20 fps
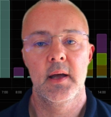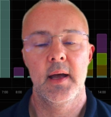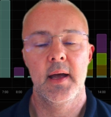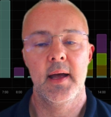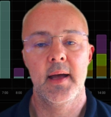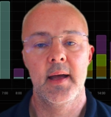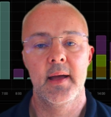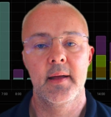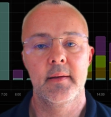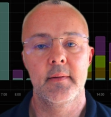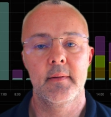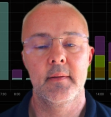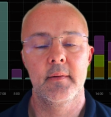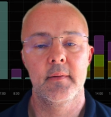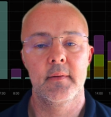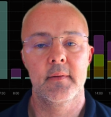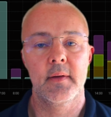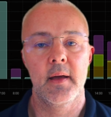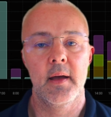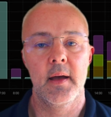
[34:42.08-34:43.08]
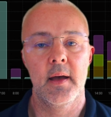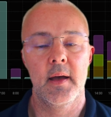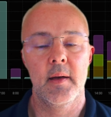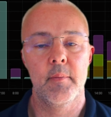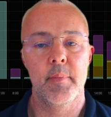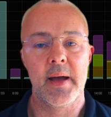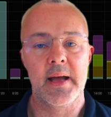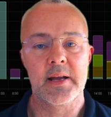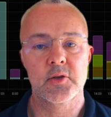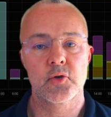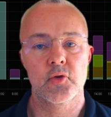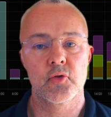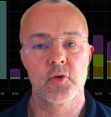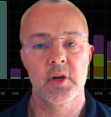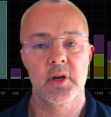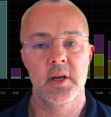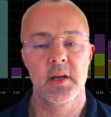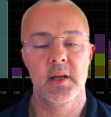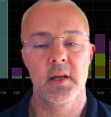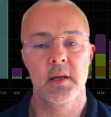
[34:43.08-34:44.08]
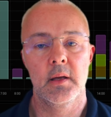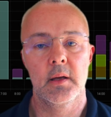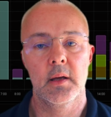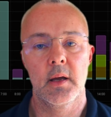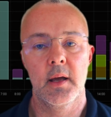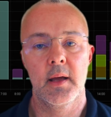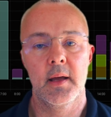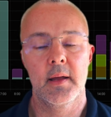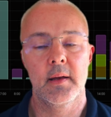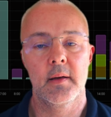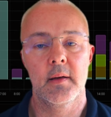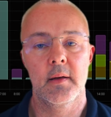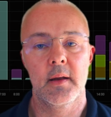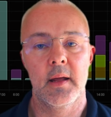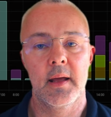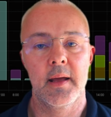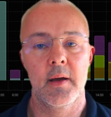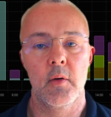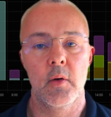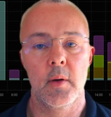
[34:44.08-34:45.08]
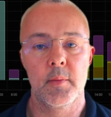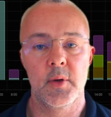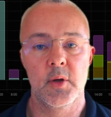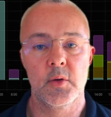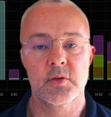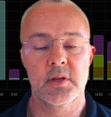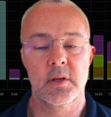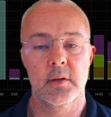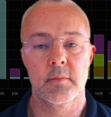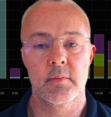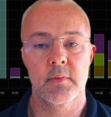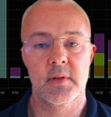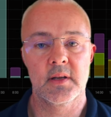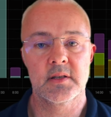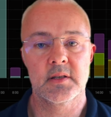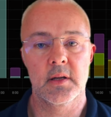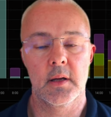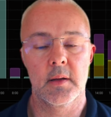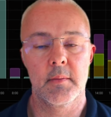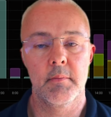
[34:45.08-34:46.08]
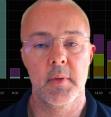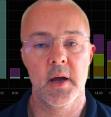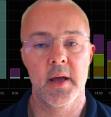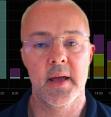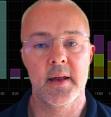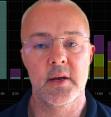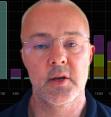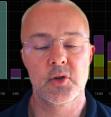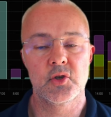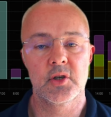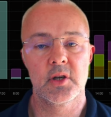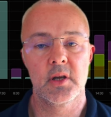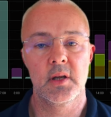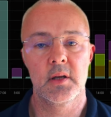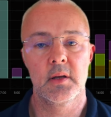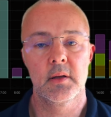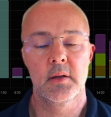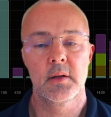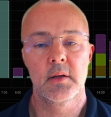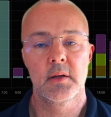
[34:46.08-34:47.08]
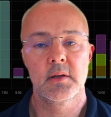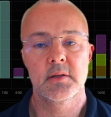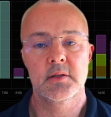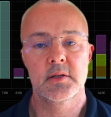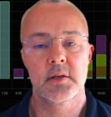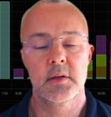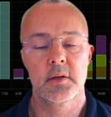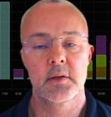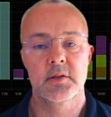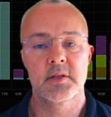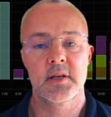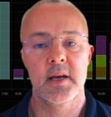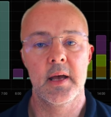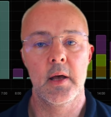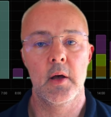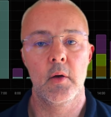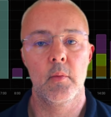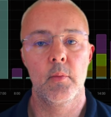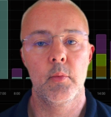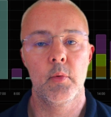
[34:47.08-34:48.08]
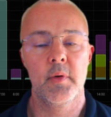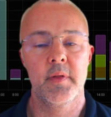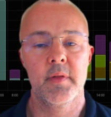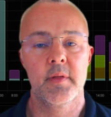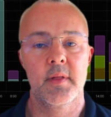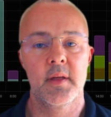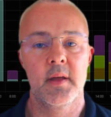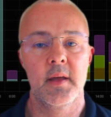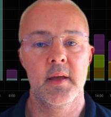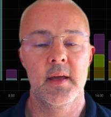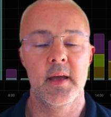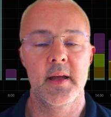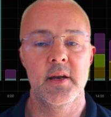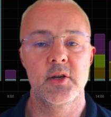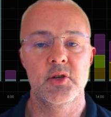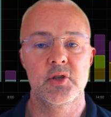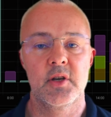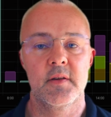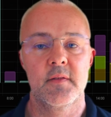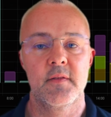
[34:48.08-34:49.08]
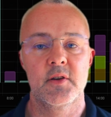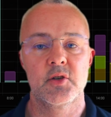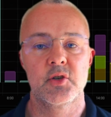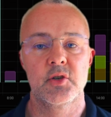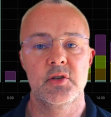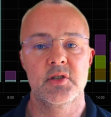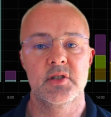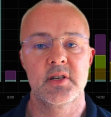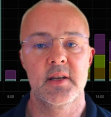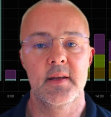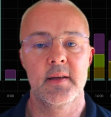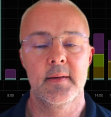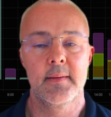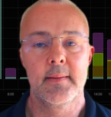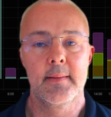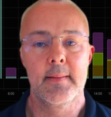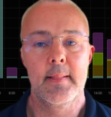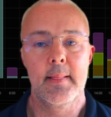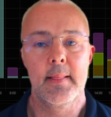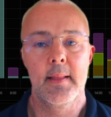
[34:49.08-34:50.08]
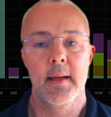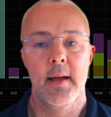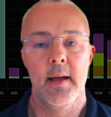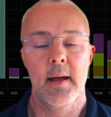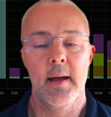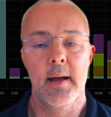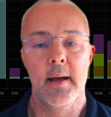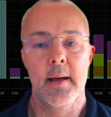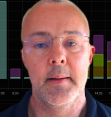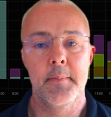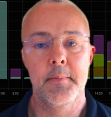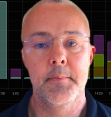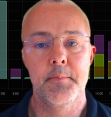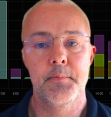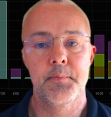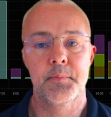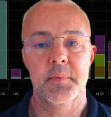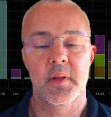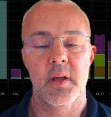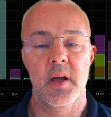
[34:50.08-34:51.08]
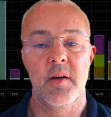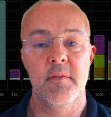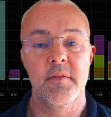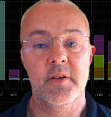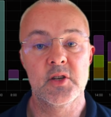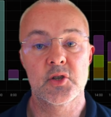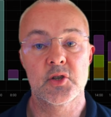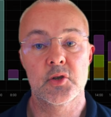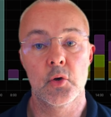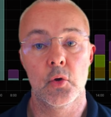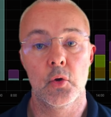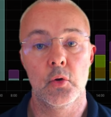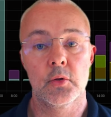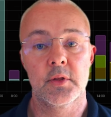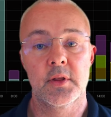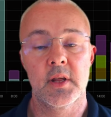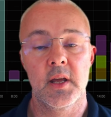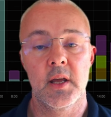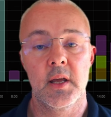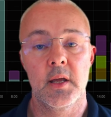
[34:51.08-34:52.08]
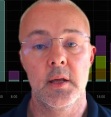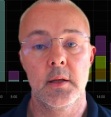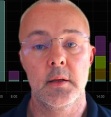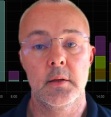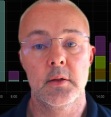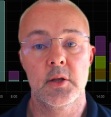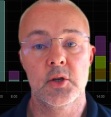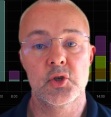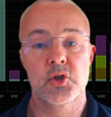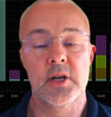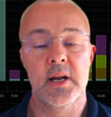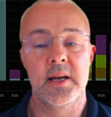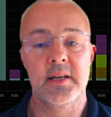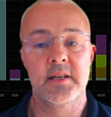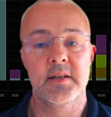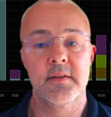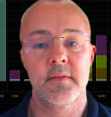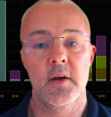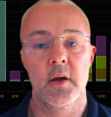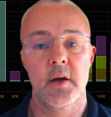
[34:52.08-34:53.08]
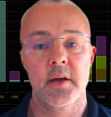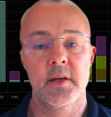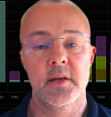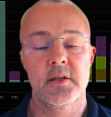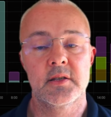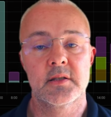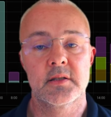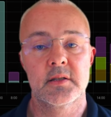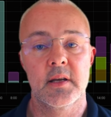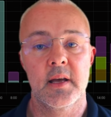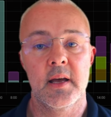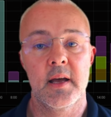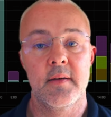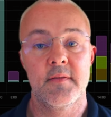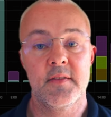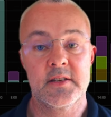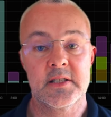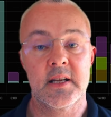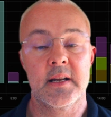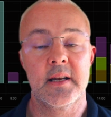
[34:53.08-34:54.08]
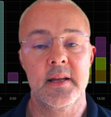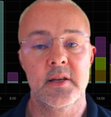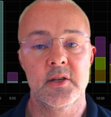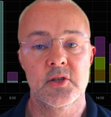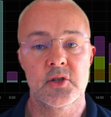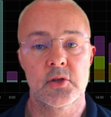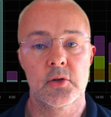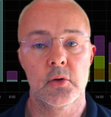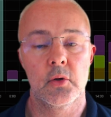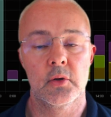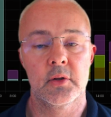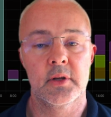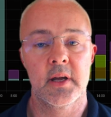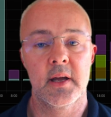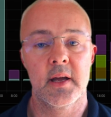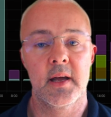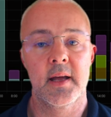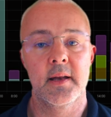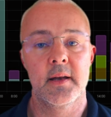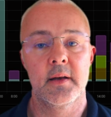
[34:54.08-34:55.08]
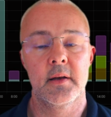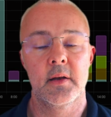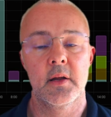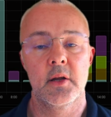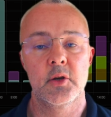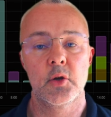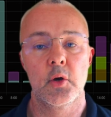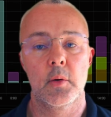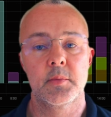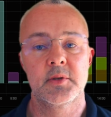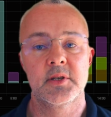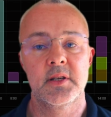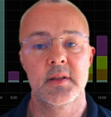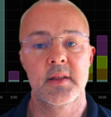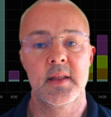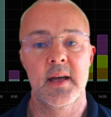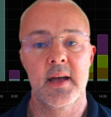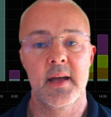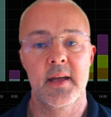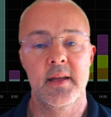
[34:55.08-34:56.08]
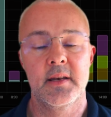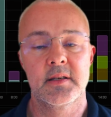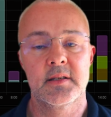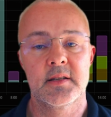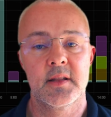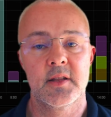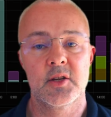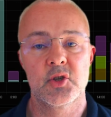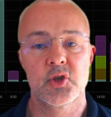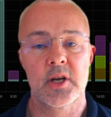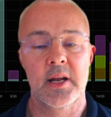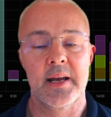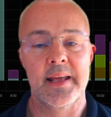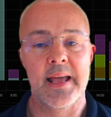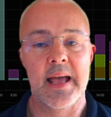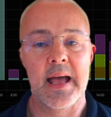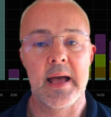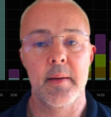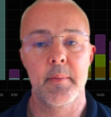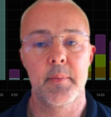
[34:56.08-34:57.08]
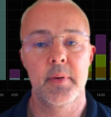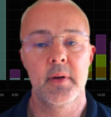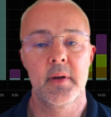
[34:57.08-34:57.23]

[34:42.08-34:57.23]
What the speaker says: and battery, and how I'm using things like my energy to help with the energy efficiency. I've installed the Shelly device, physically installed it and adopted that into the Shelly app,